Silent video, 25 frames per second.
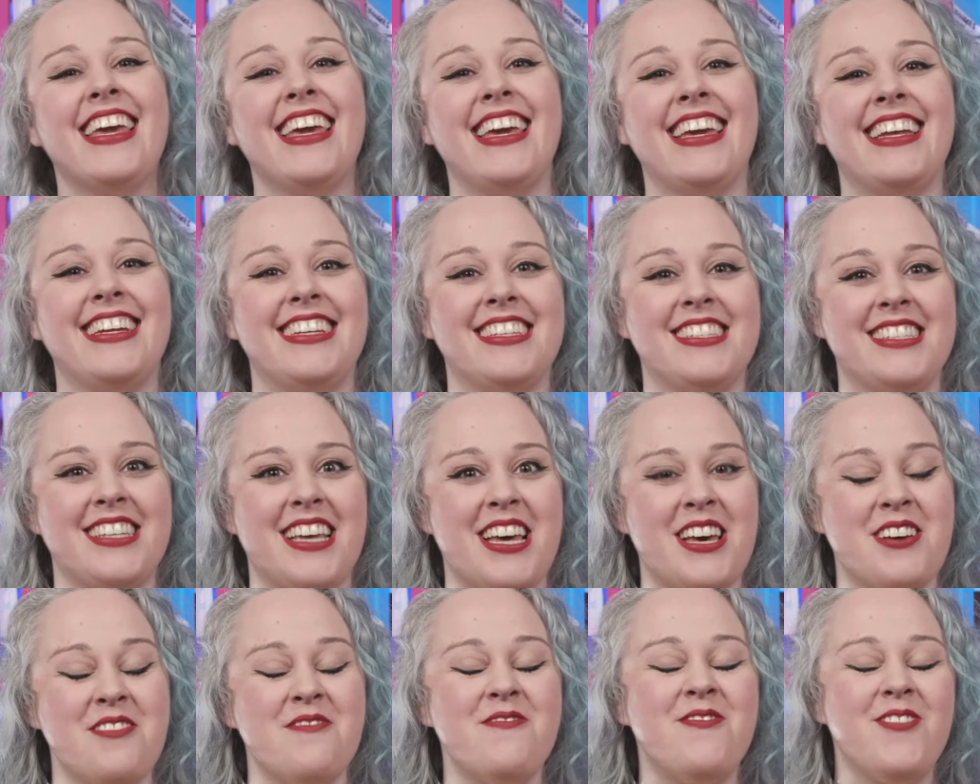It is
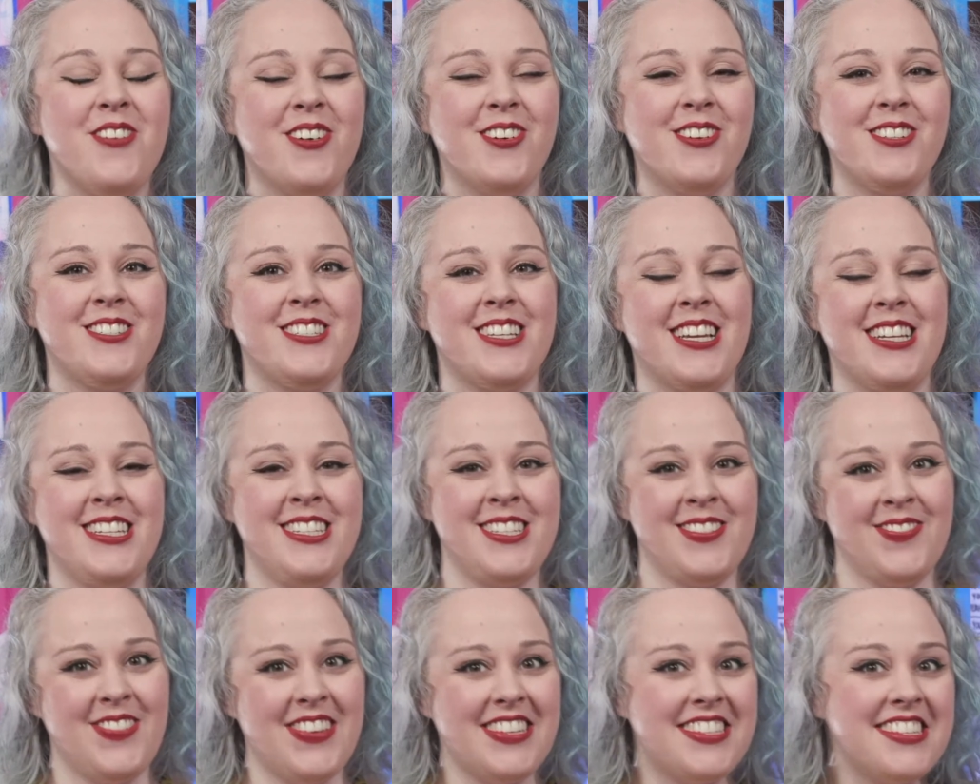4
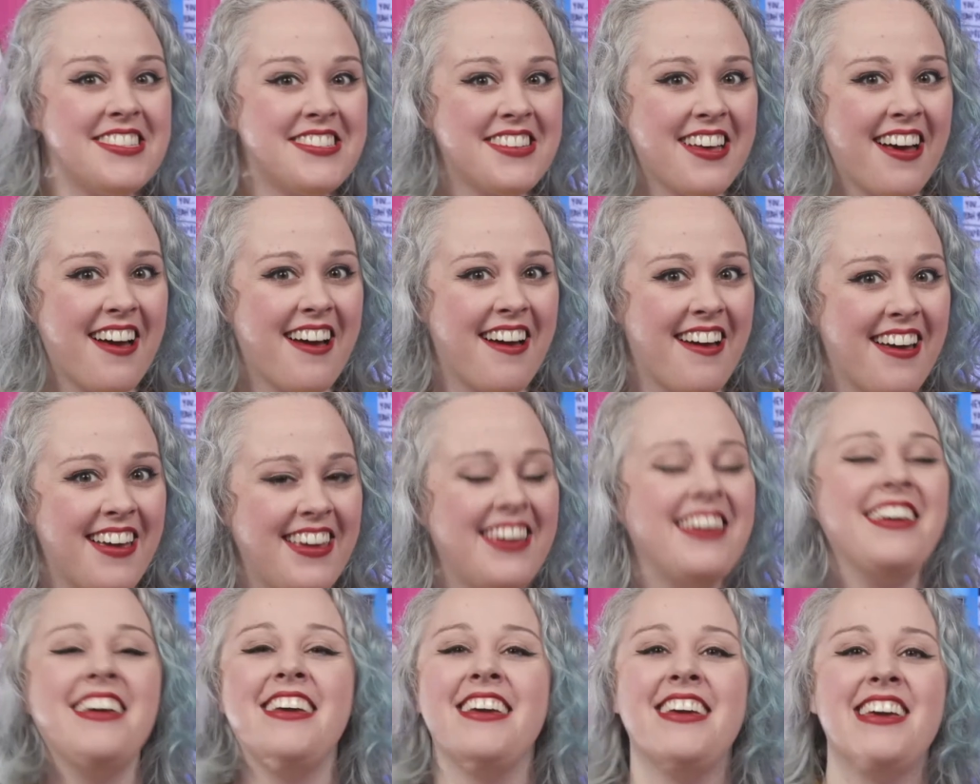centimeters high
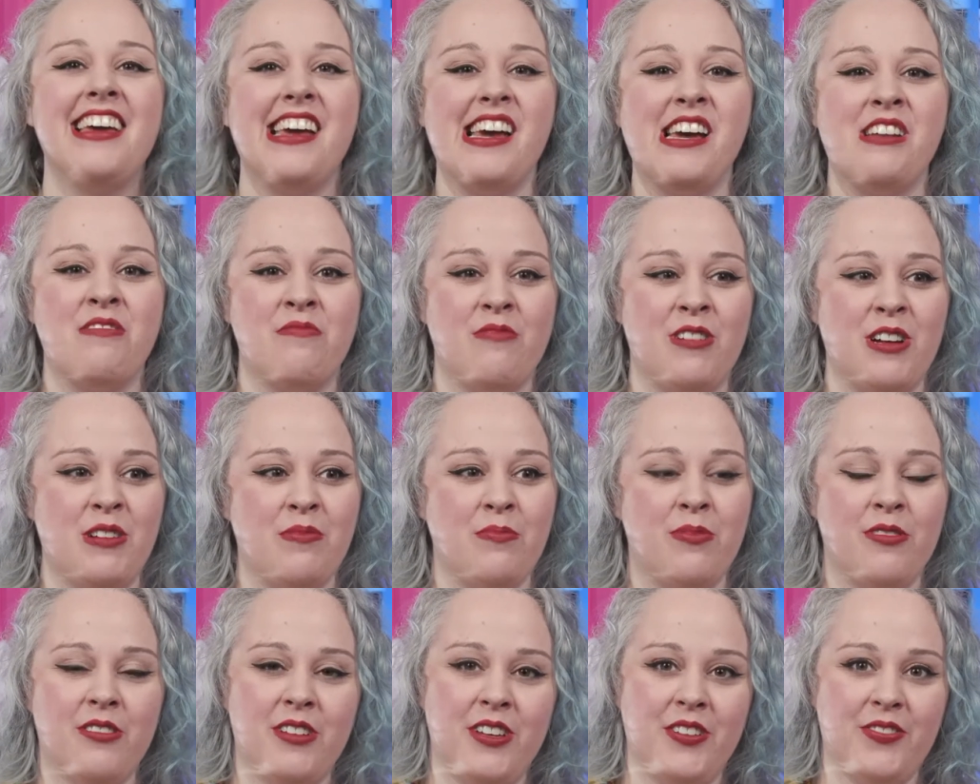and
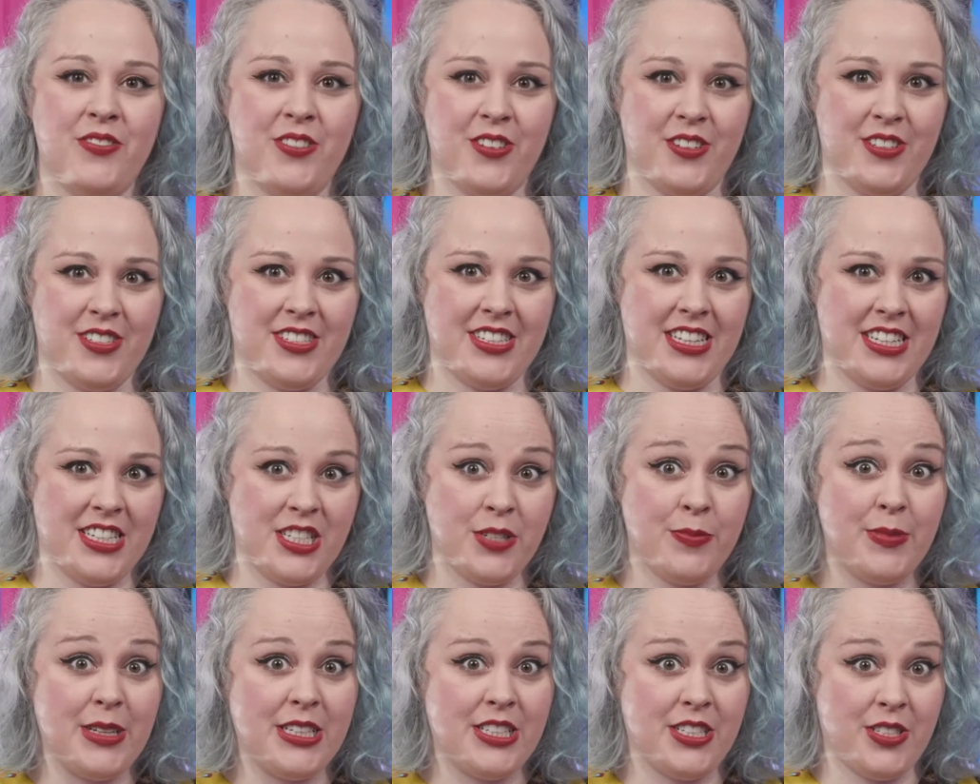1.4
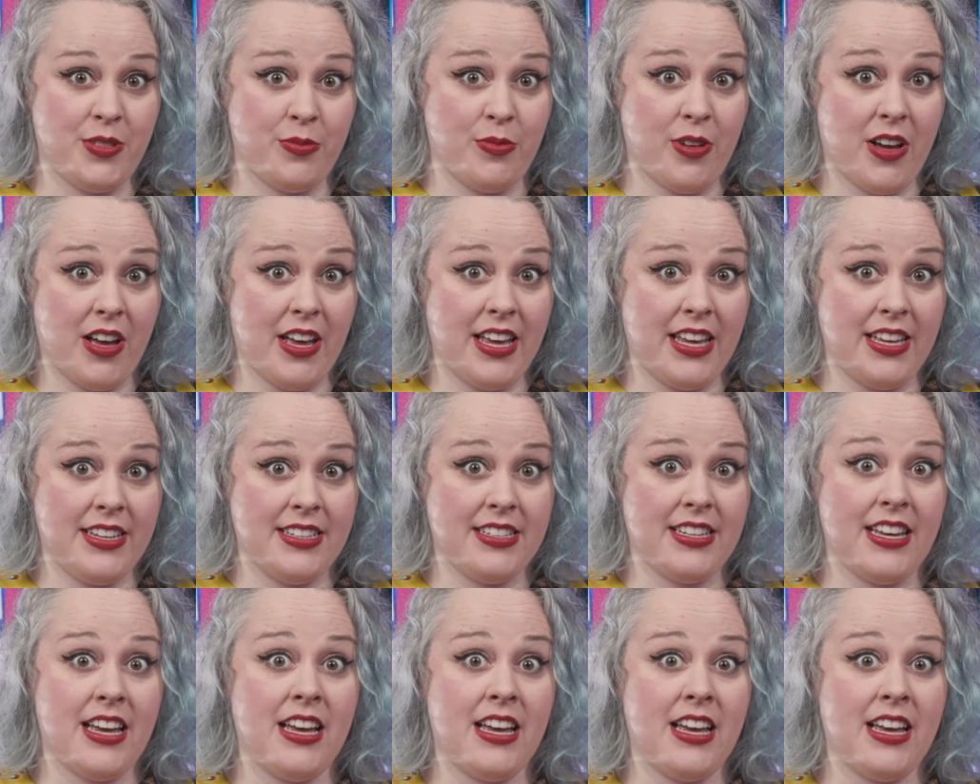centimeters wide.